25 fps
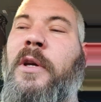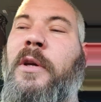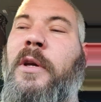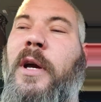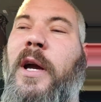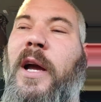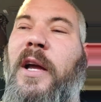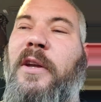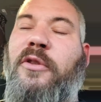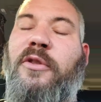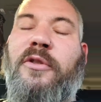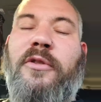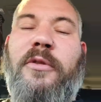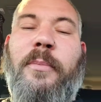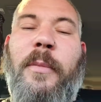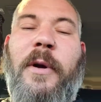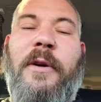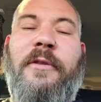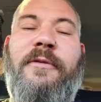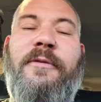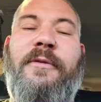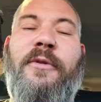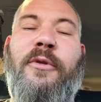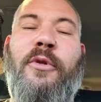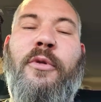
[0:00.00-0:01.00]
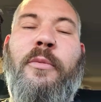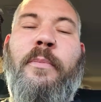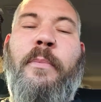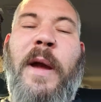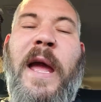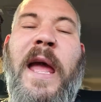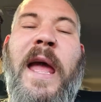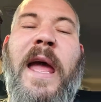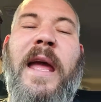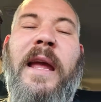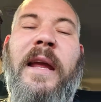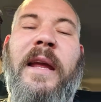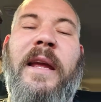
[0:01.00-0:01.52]
I used my food
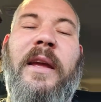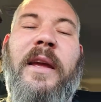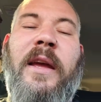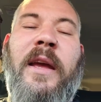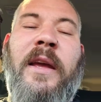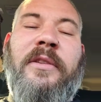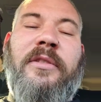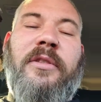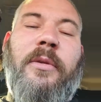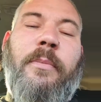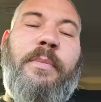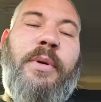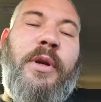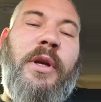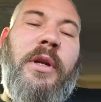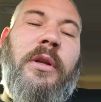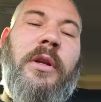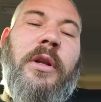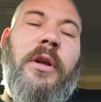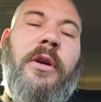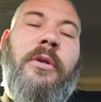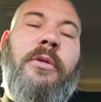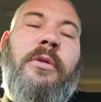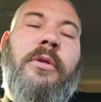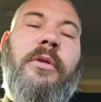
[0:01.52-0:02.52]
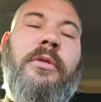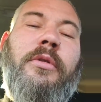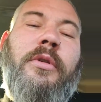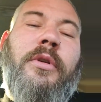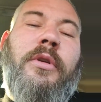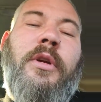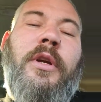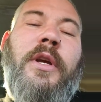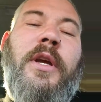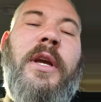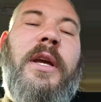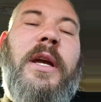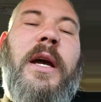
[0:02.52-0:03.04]
bag as a pillow.
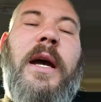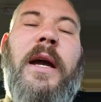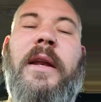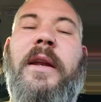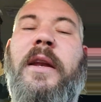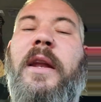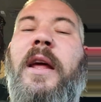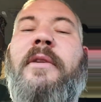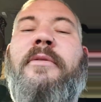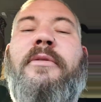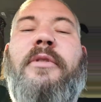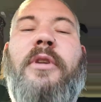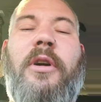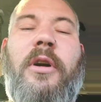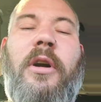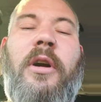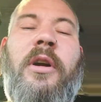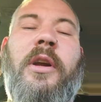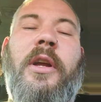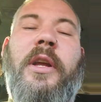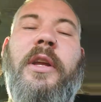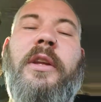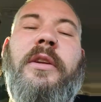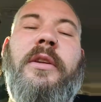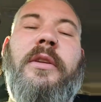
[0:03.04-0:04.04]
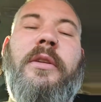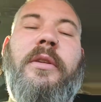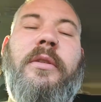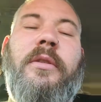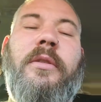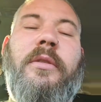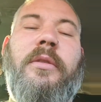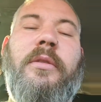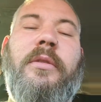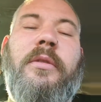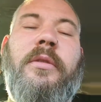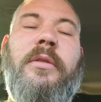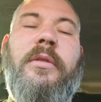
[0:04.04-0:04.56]
I never hung it.
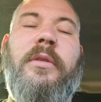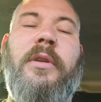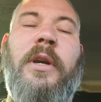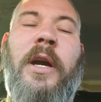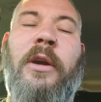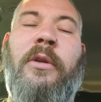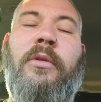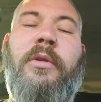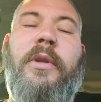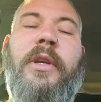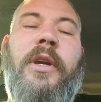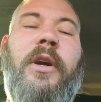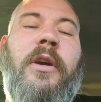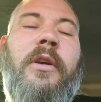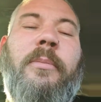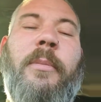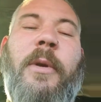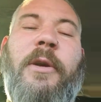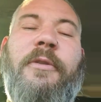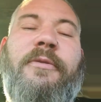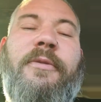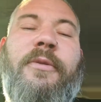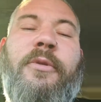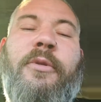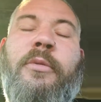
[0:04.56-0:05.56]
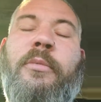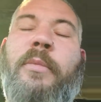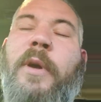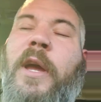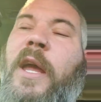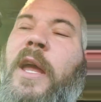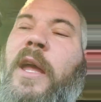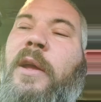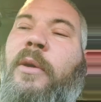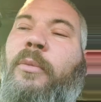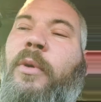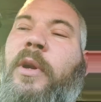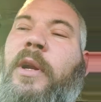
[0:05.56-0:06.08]
I only hung my food
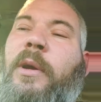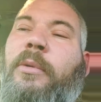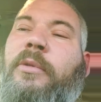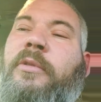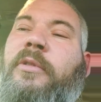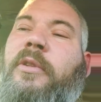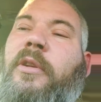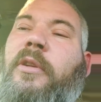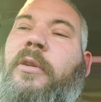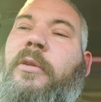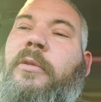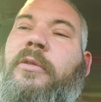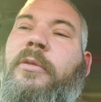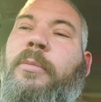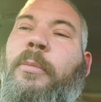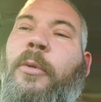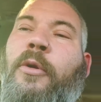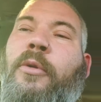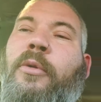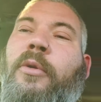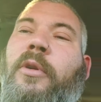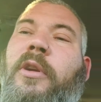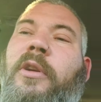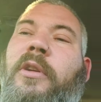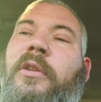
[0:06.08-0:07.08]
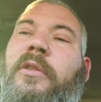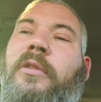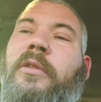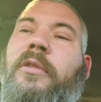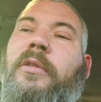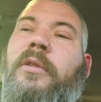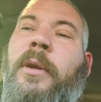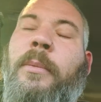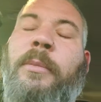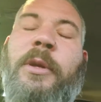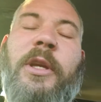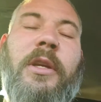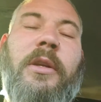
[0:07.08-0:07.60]
bag when I was in the Smokies.
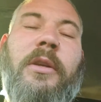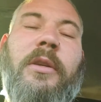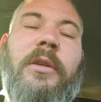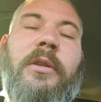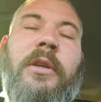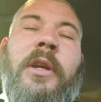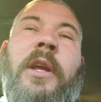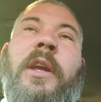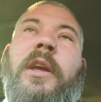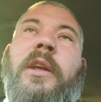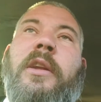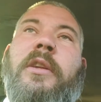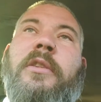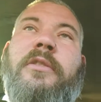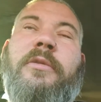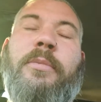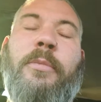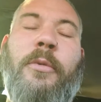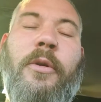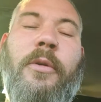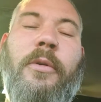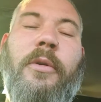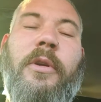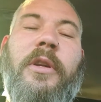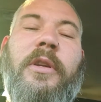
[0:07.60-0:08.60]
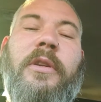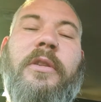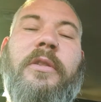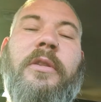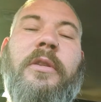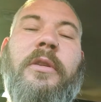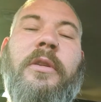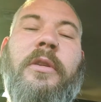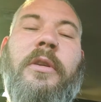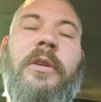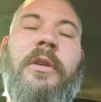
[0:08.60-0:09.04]
In the Smokies.